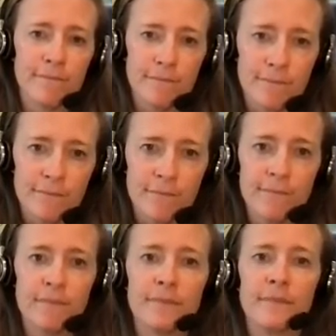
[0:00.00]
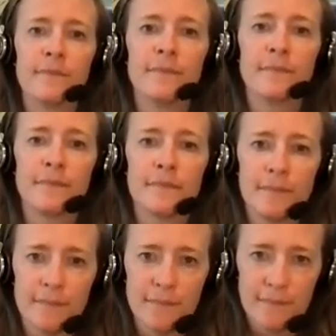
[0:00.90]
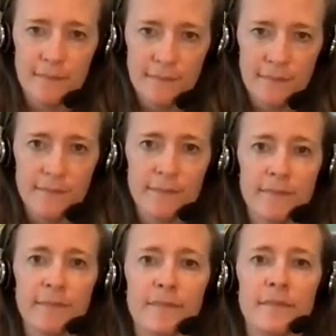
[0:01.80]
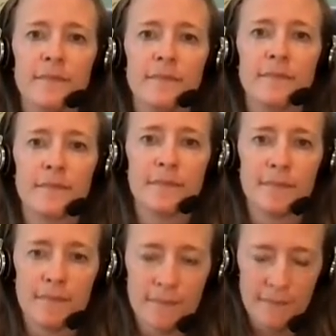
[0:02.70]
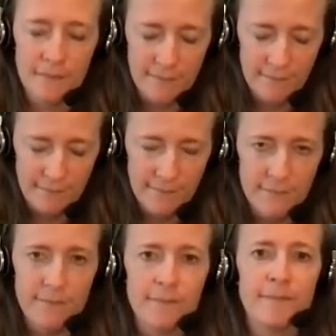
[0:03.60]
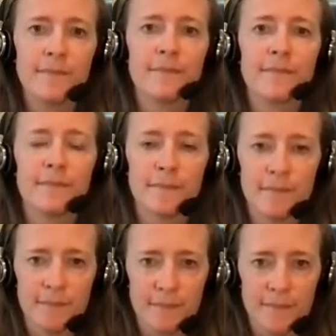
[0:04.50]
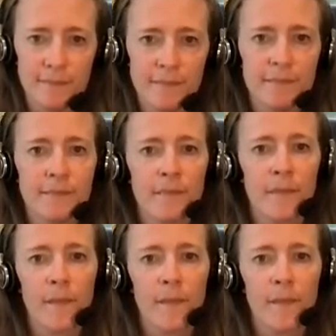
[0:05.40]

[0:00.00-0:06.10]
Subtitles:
The person shown says nothing.